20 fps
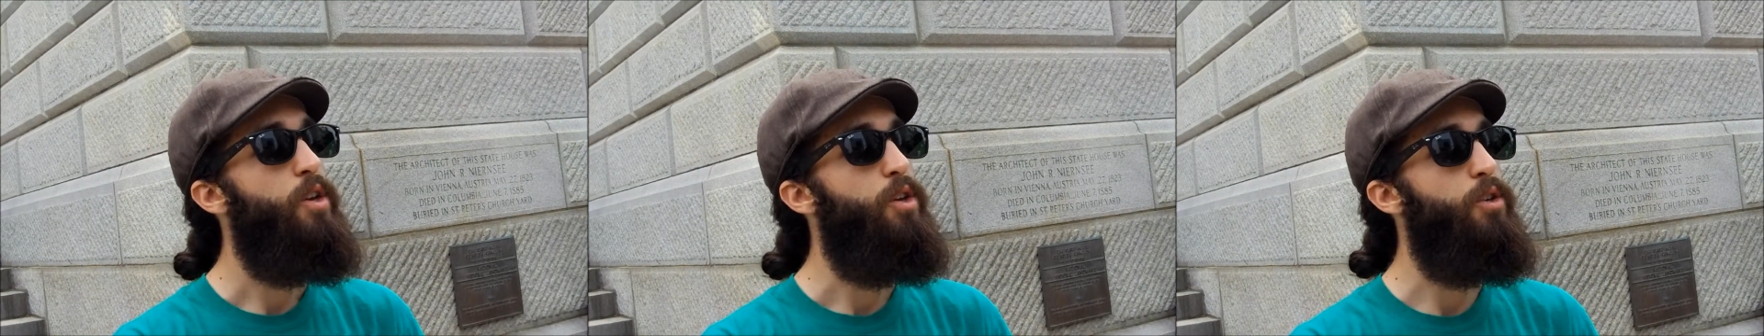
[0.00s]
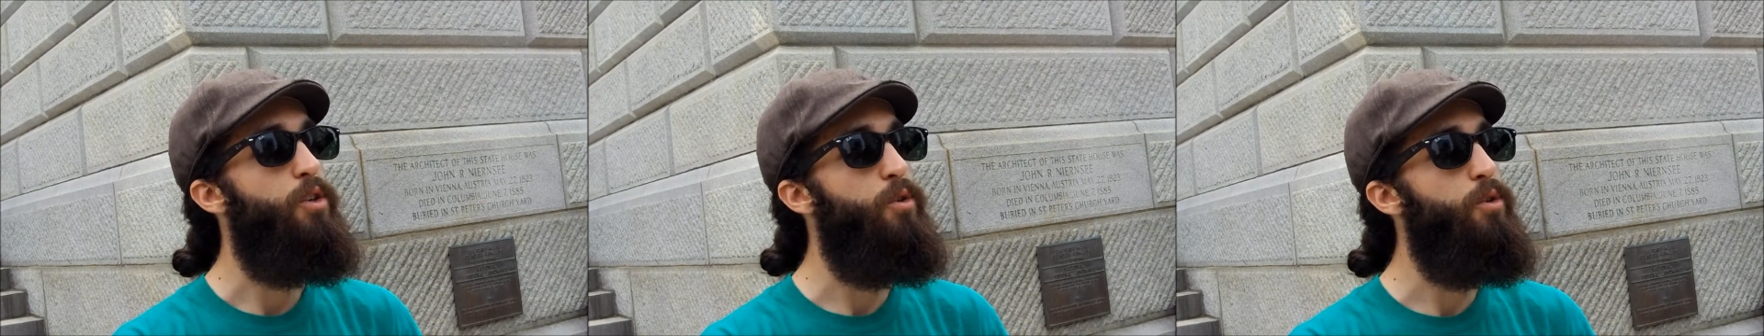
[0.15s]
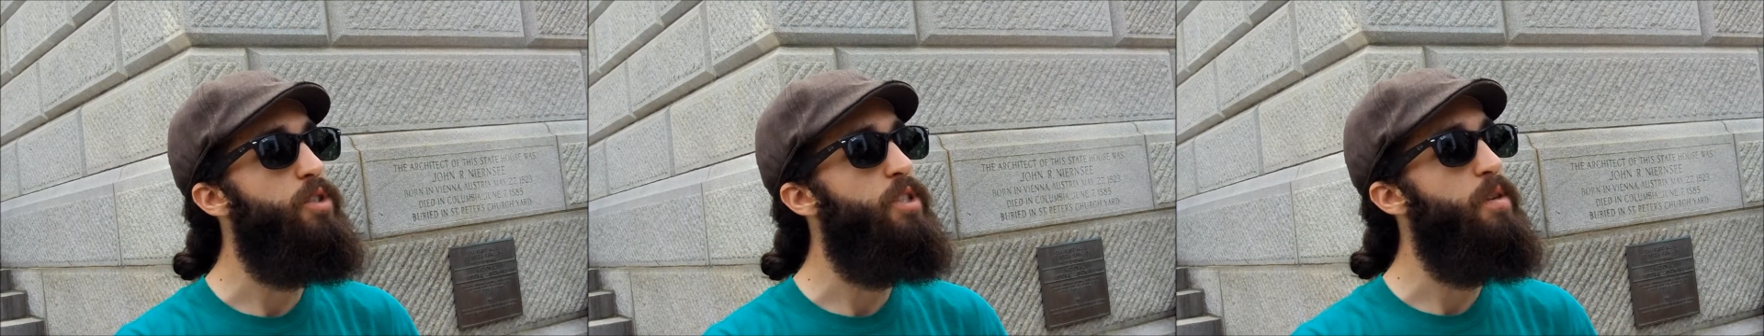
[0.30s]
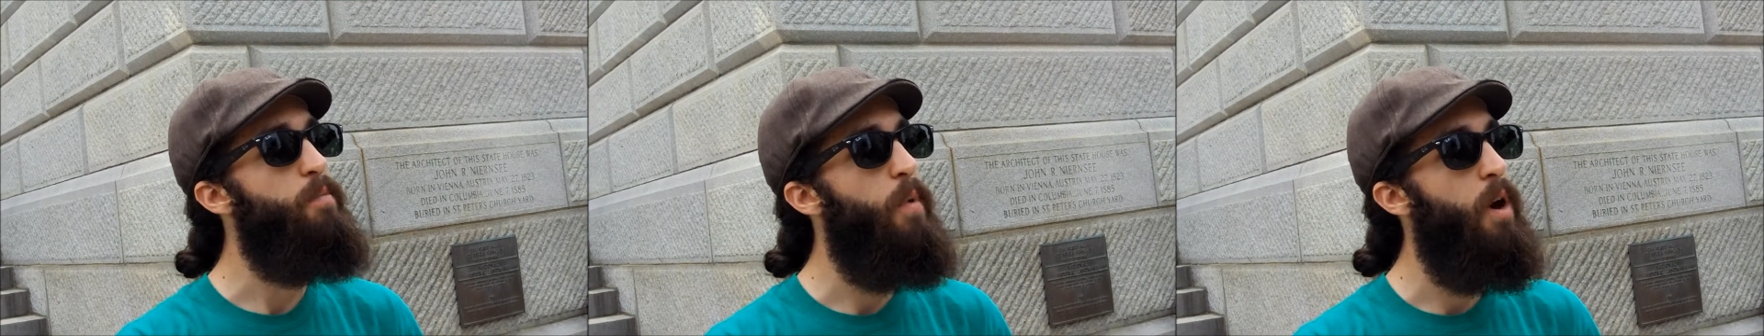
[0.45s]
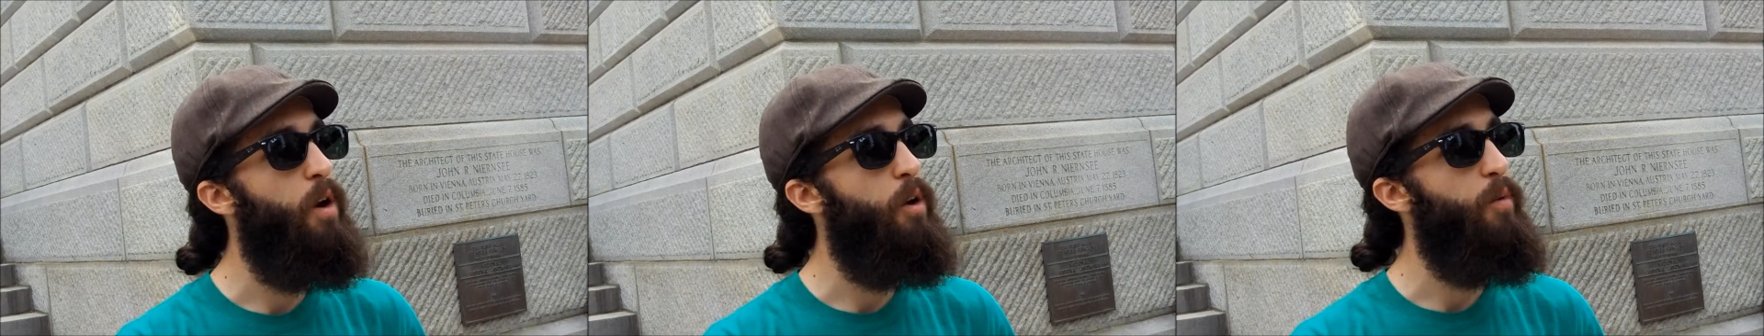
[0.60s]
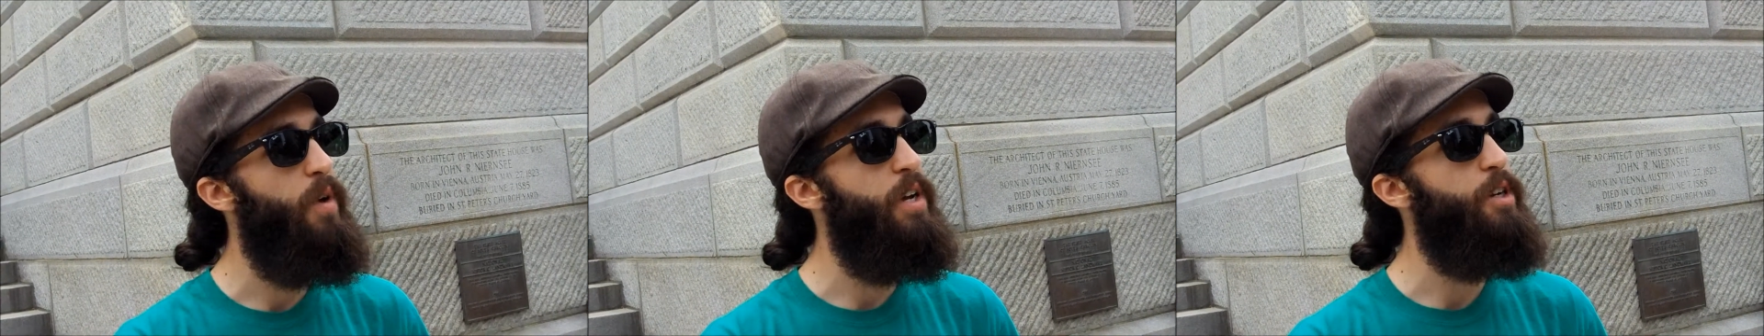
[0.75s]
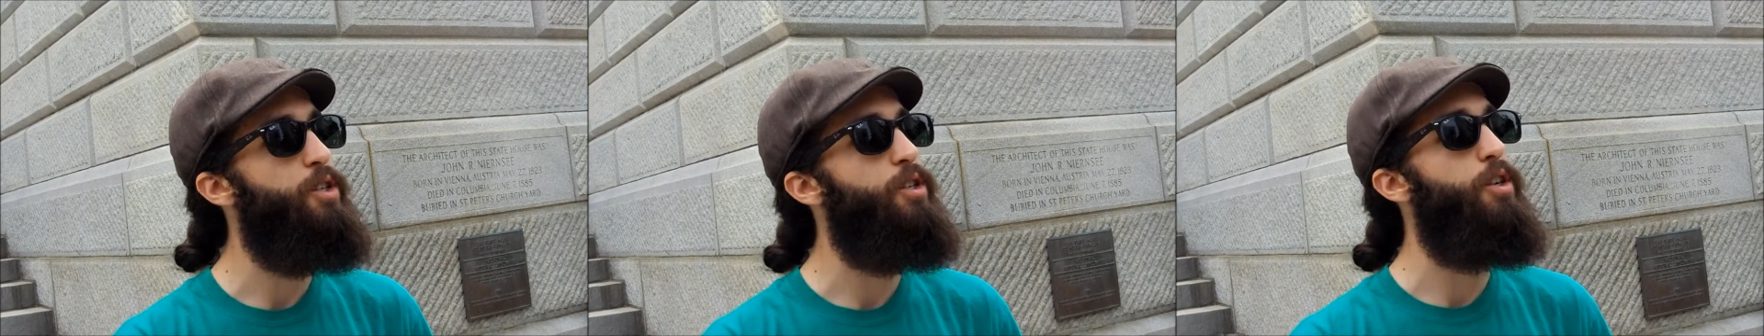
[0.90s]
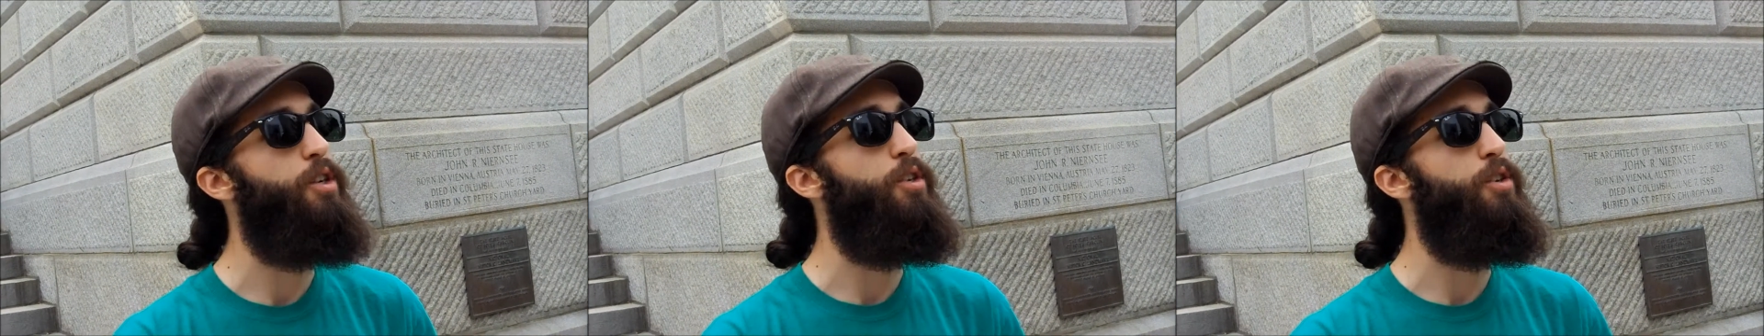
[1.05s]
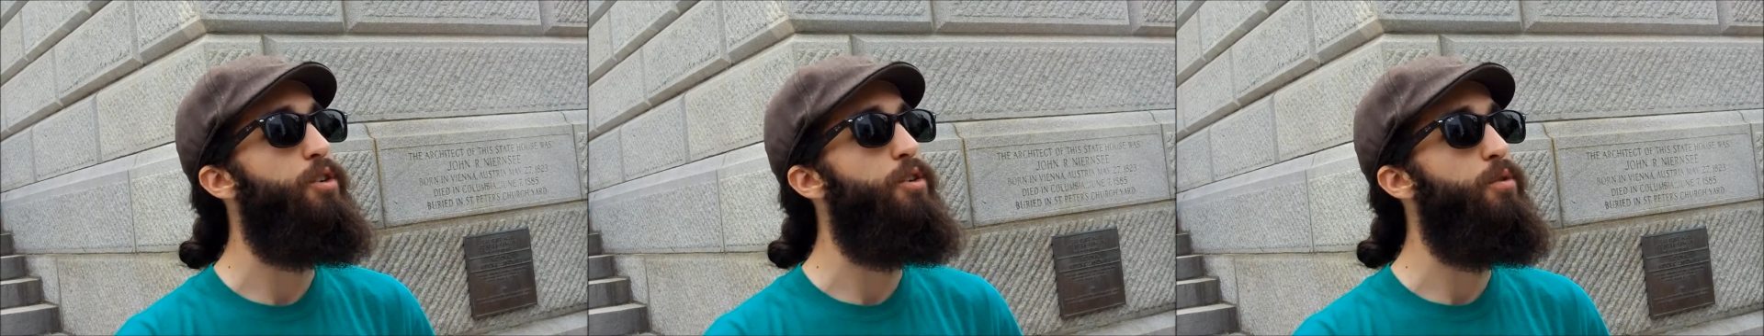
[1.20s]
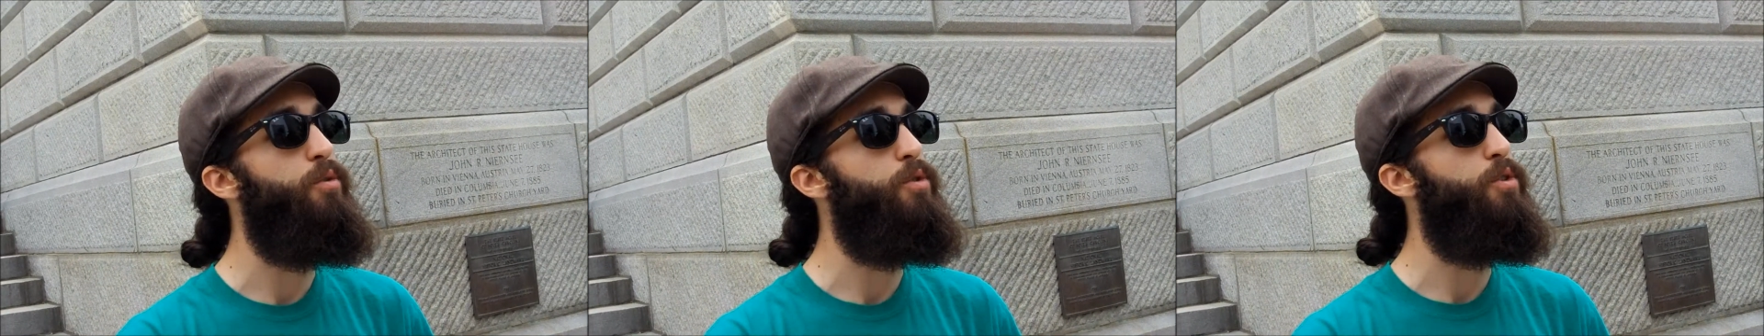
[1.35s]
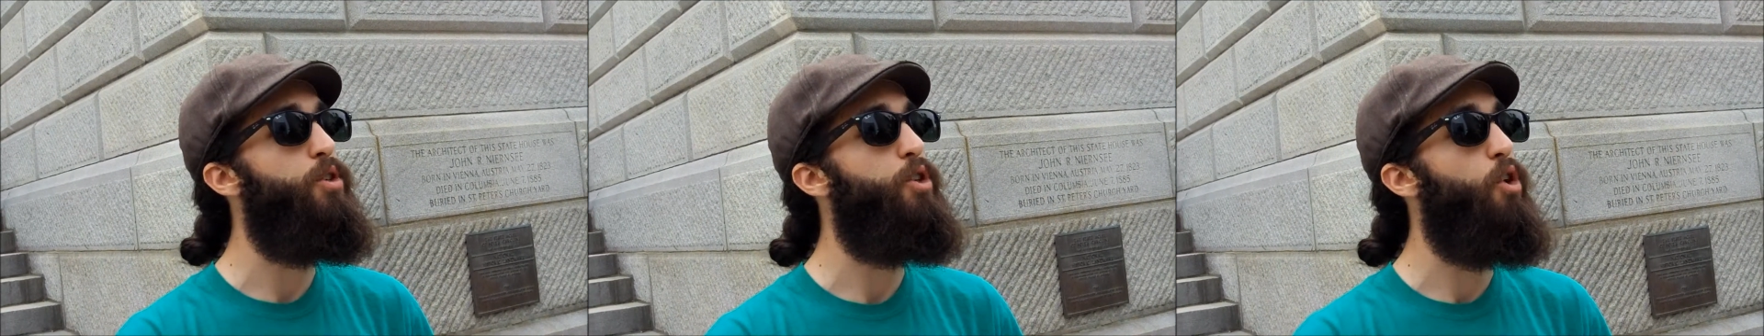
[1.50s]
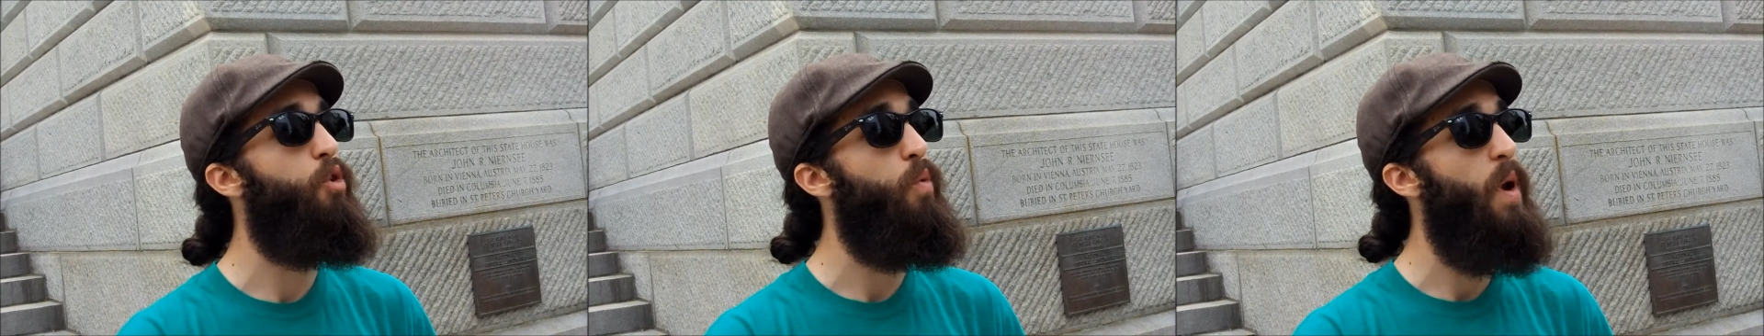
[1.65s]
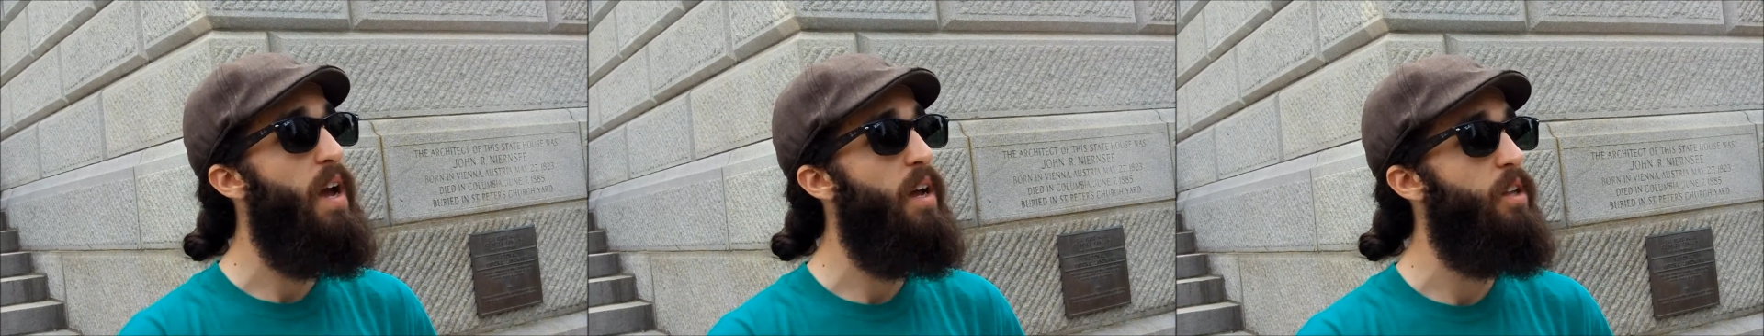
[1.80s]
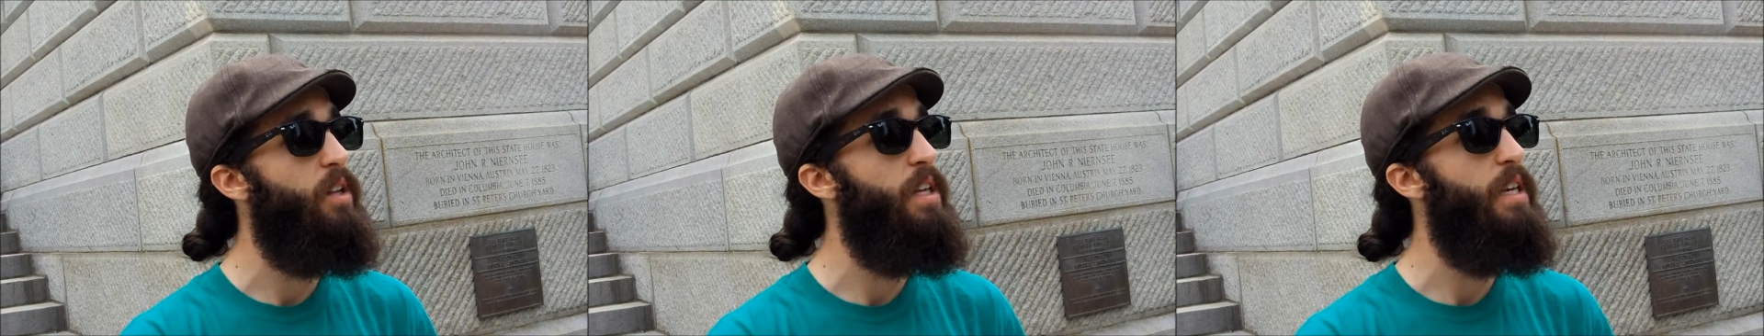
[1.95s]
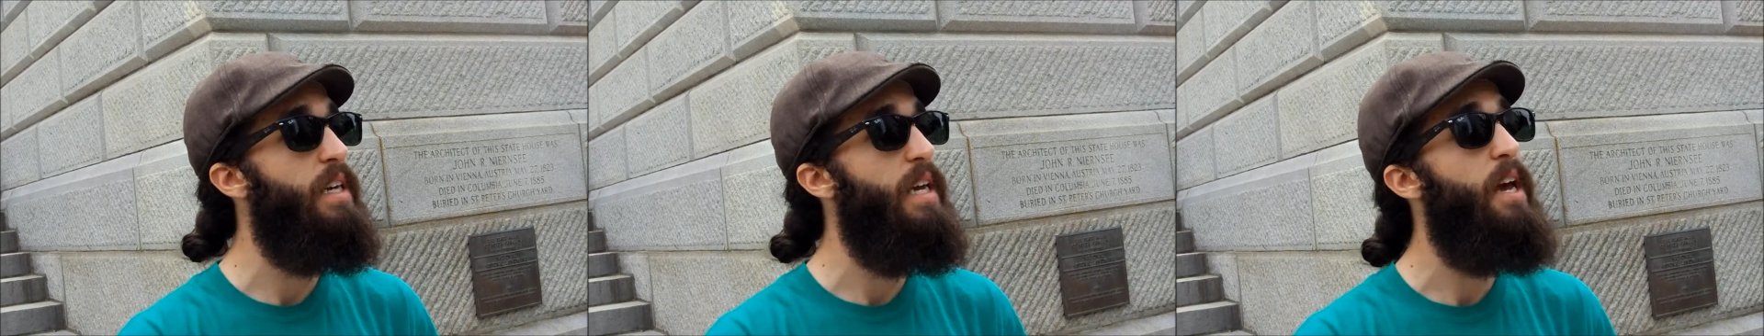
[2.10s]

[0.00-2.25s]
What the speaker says: used in moderation and used correctly